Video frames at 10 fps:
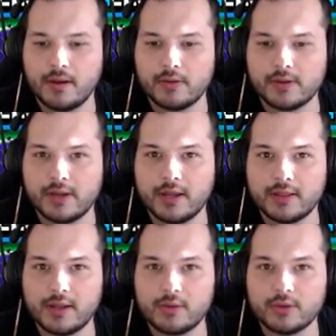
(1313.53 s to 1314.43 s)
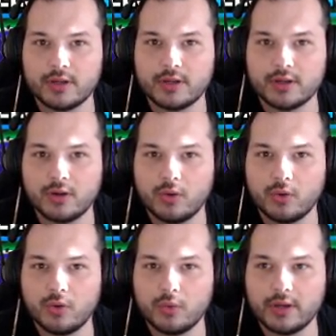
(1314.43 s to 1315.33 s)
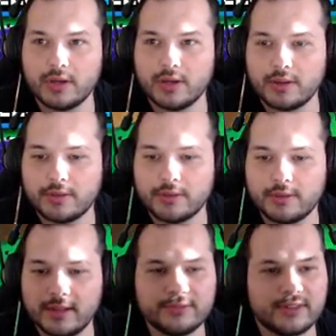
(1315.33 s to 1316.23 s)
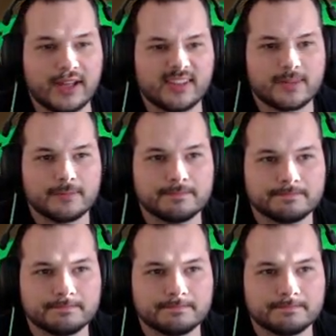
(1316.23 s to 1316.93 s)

Okay, then we're gonna go with Leaf Dance.